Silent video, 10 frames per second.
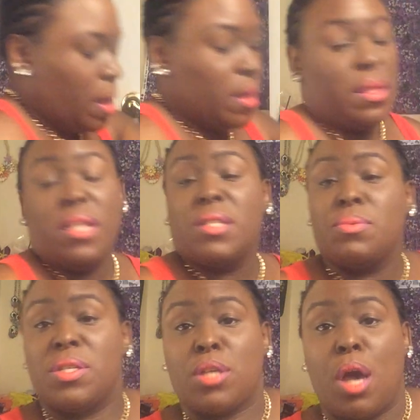And this
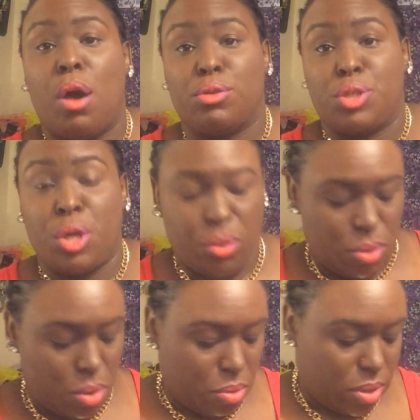one is called
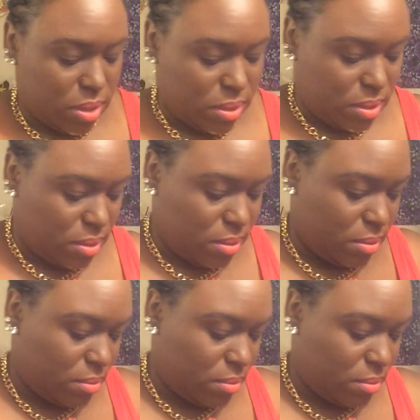turquoise.